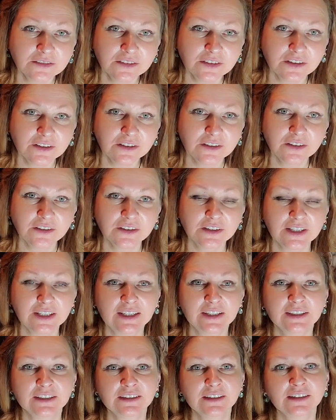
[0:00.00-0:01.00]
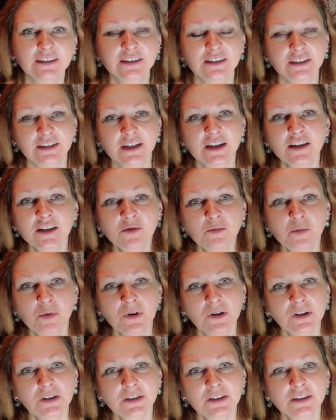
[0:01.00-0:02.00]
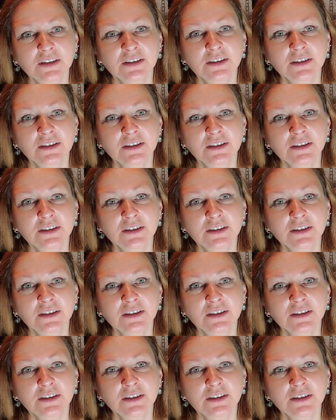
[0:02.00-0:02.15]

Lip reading: and another part